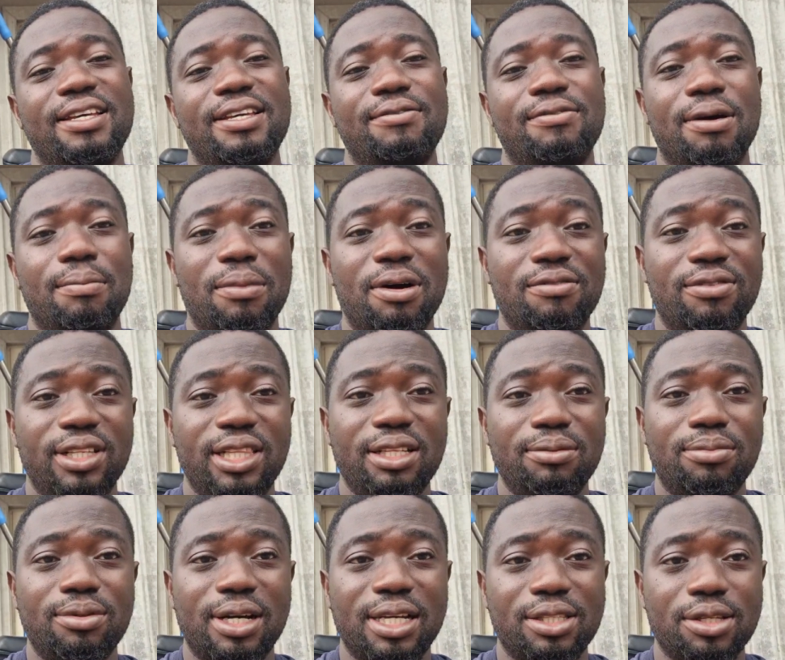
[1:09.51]
if I'm
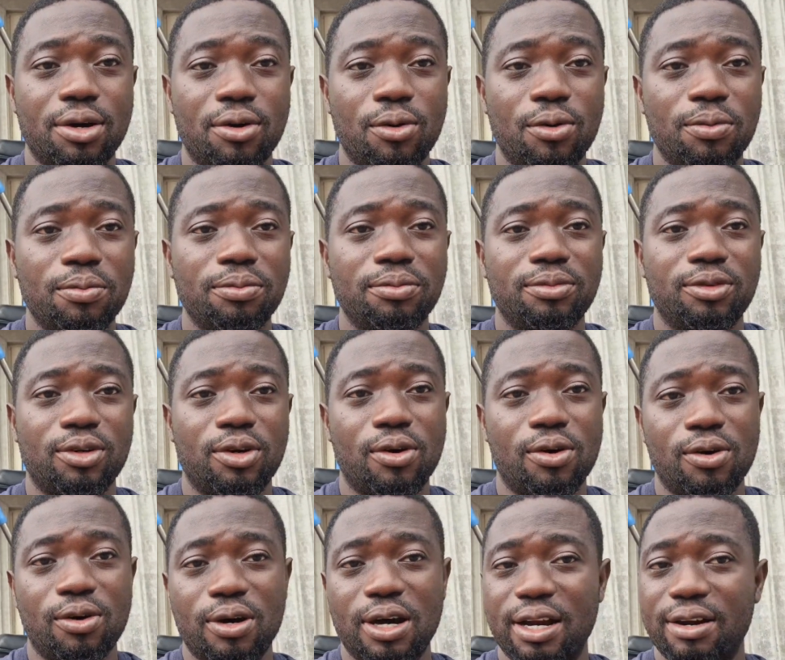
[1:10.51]
available at home
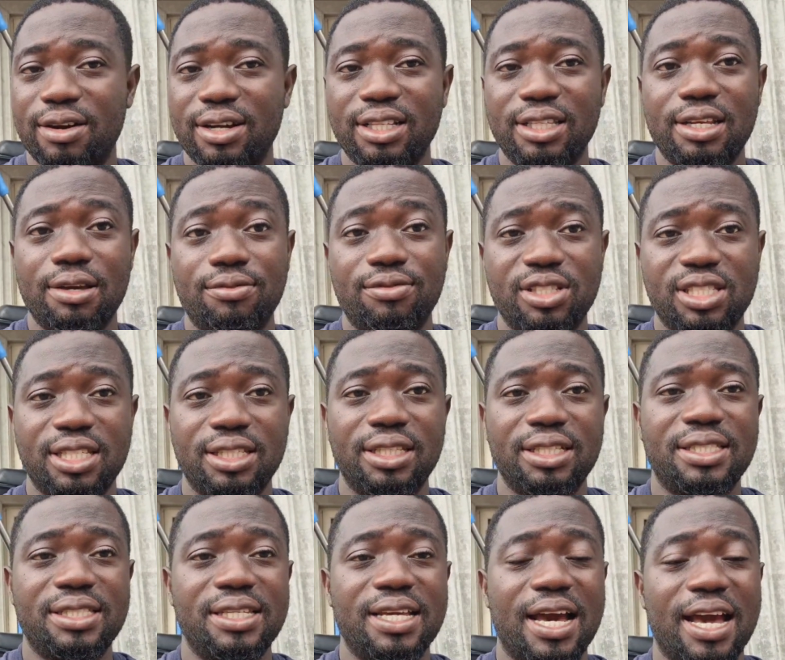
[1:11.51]
or around their
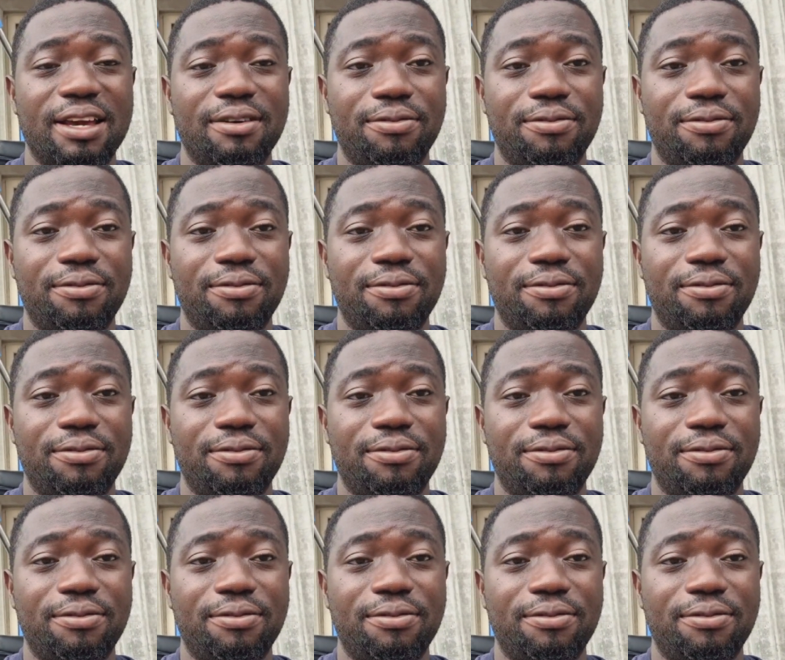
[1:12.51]
vicinity.